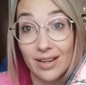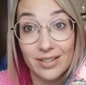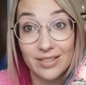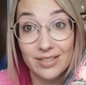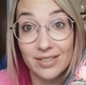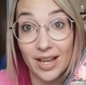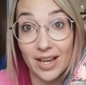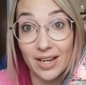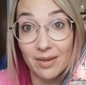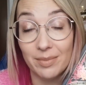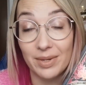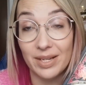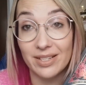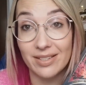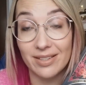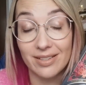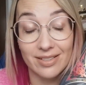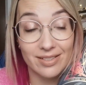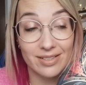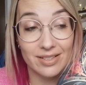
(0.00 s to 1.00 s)
it's taken me
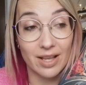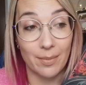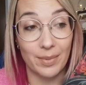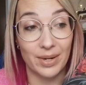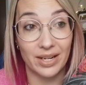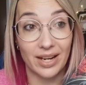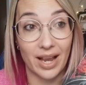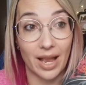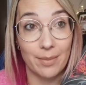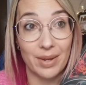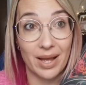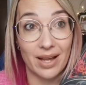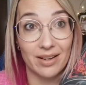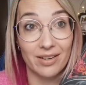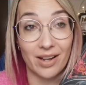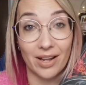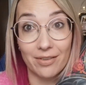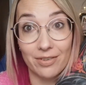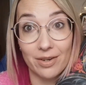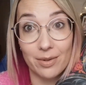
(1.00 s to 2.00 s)
since, I mean, it came out
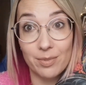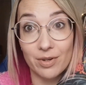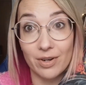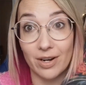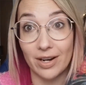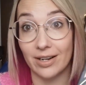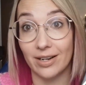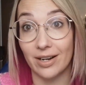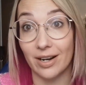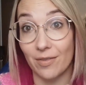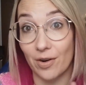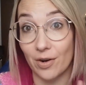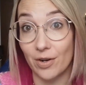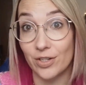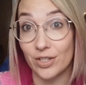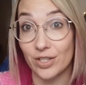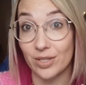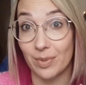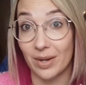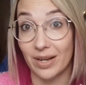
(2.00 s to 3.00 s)
in like February and I've only
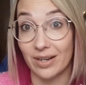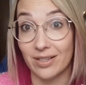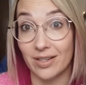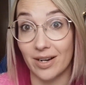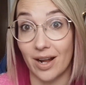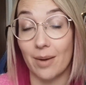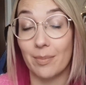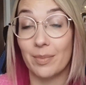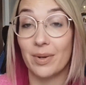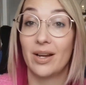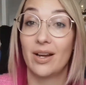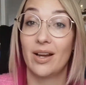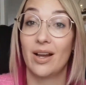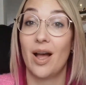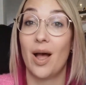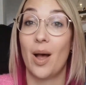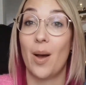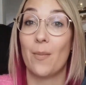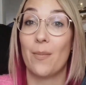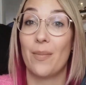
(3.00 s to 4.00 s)
just picked it up,
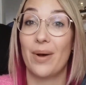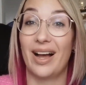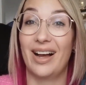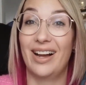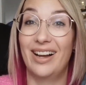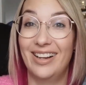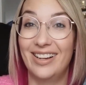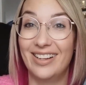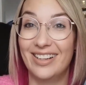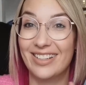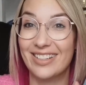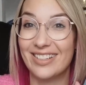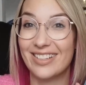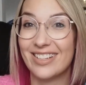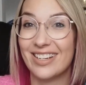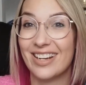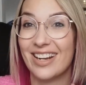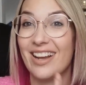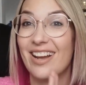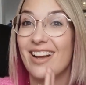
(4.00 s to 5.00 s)

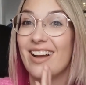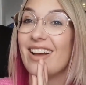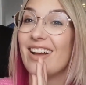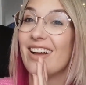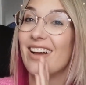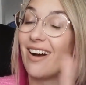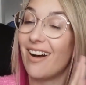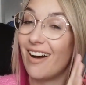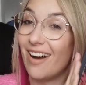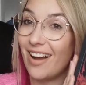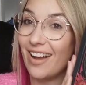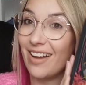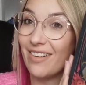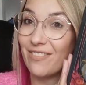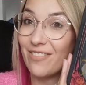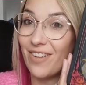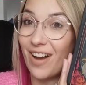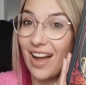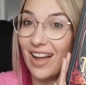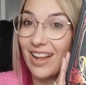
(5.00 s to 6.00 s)
but I
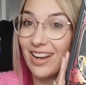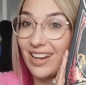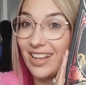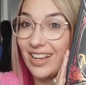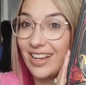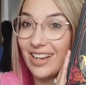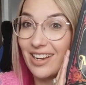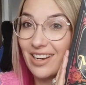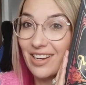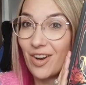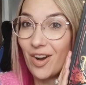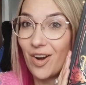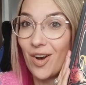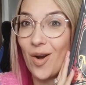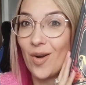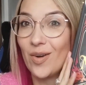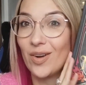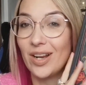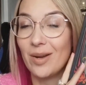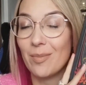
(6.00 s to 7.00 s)
finally
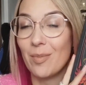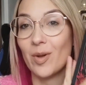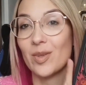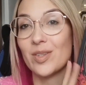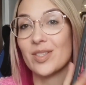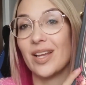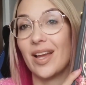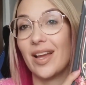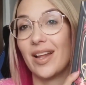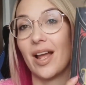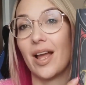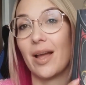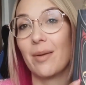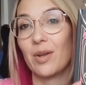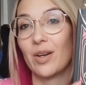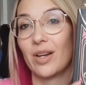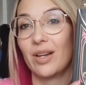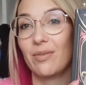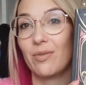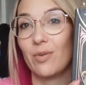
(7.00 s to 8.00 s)
got Only a Monster, and I am
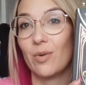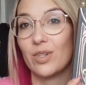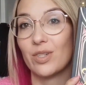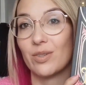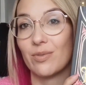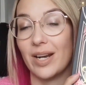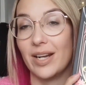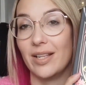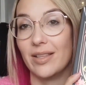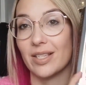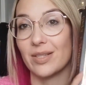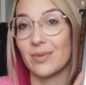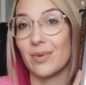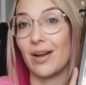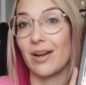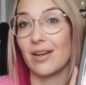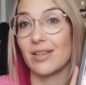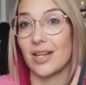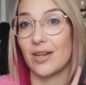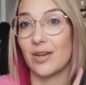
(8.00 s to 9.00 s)
looking forward to reading this
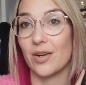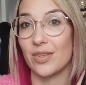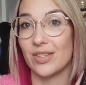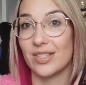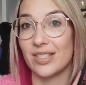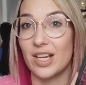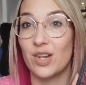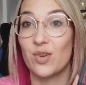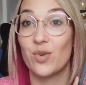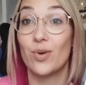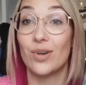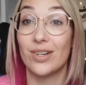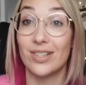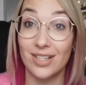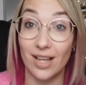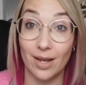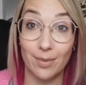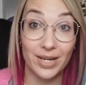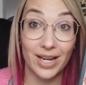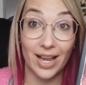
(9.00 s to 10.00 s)
one because I know the sequel is
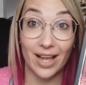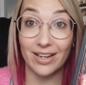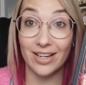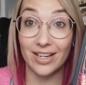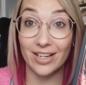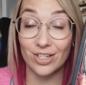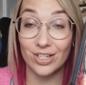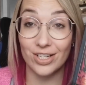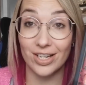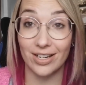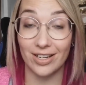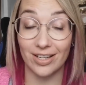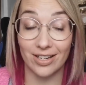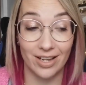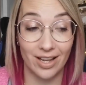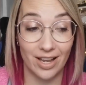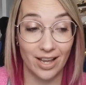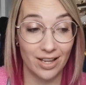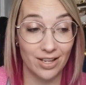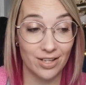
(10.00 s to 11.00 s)
coming out next year,
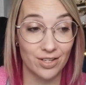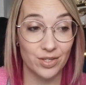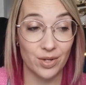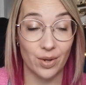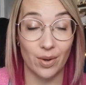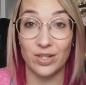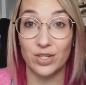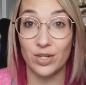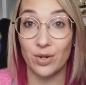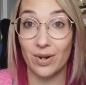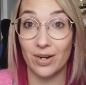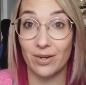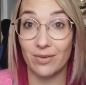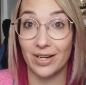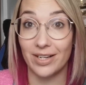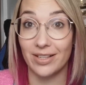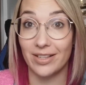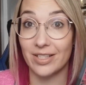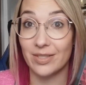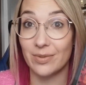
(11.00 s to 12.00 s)
so I do want to
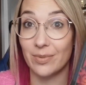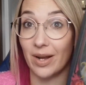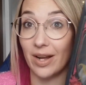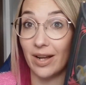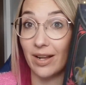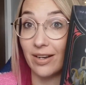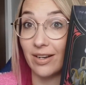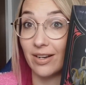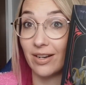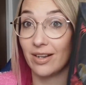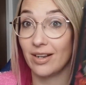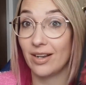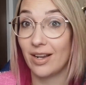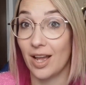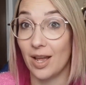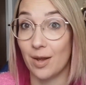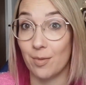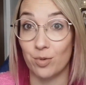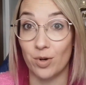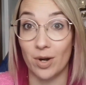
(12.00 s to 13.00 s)
read this one
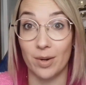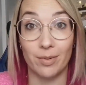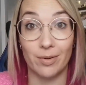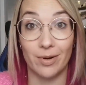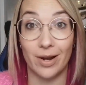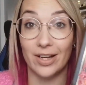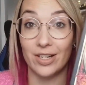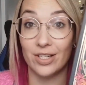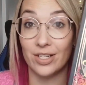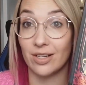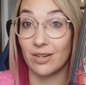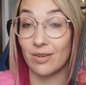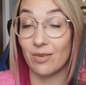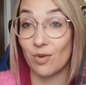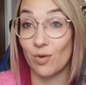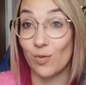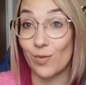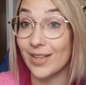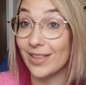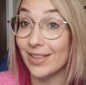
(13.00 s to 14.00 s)
in preparation
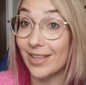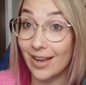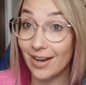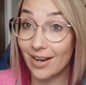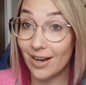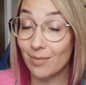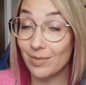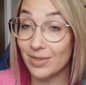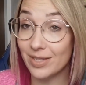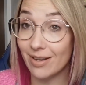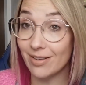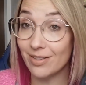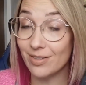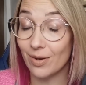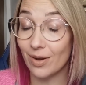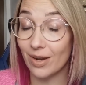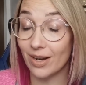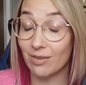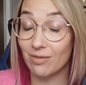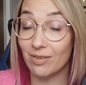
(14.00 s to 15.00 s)
for when that comes out
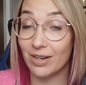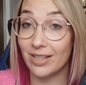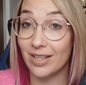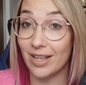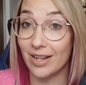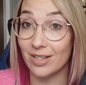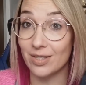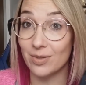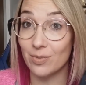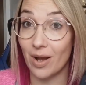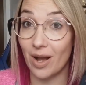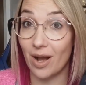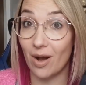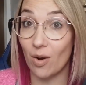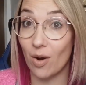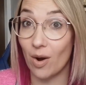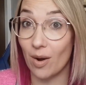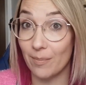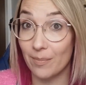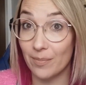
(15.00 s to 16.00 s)
so I can read that as
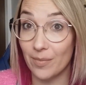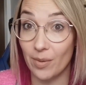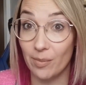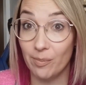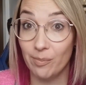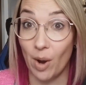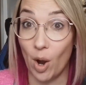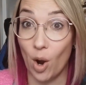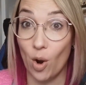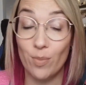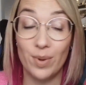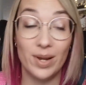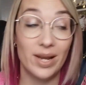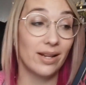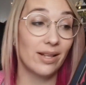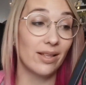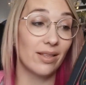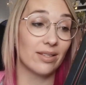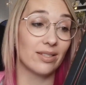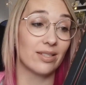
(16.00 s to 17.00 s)
well. I'm
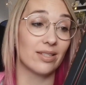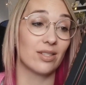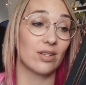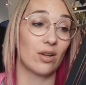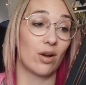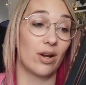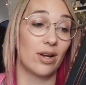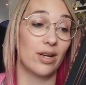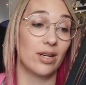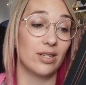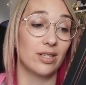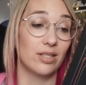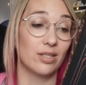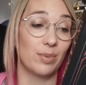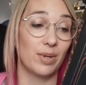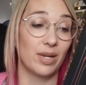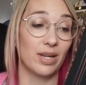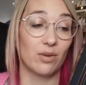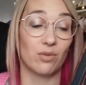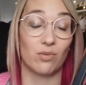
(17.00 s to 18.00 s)
hoping that this is going
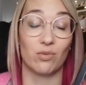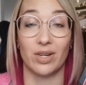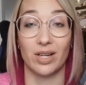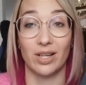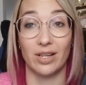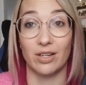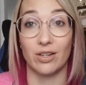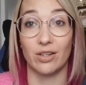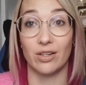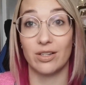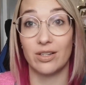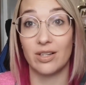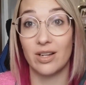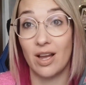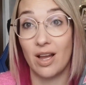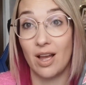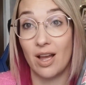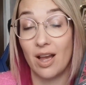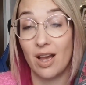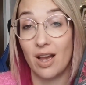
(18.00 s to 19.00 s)
to be really good.
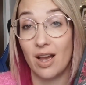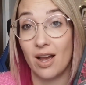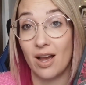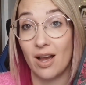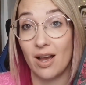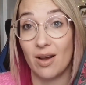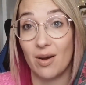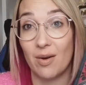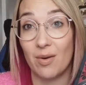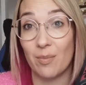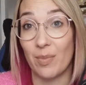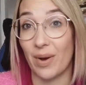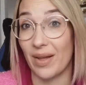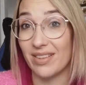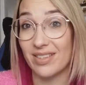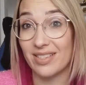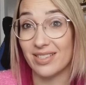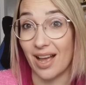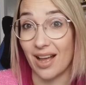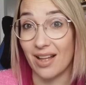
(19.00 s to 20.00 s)
By
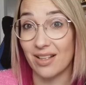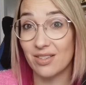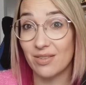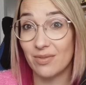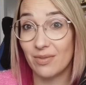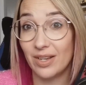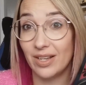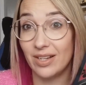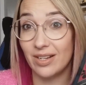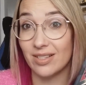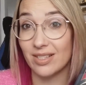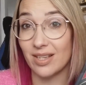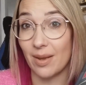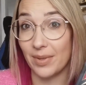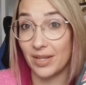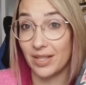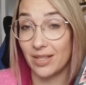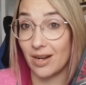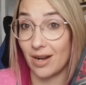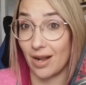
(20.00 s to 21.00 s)
the sounds of it, it's
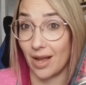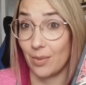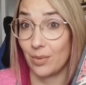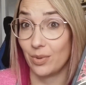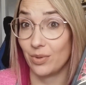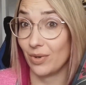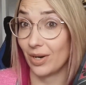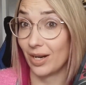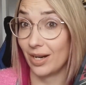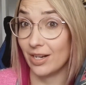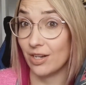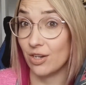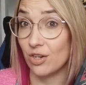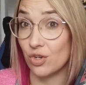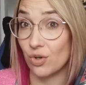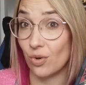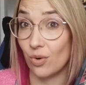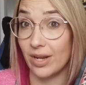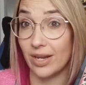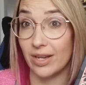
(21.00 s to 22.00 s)
something that I would really
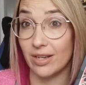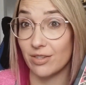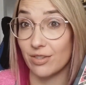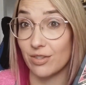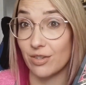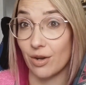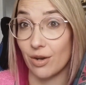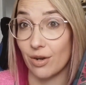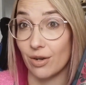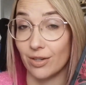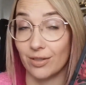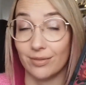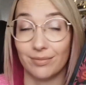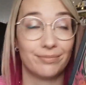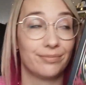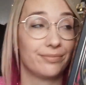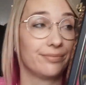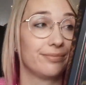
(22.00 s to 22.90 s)
enjoy. So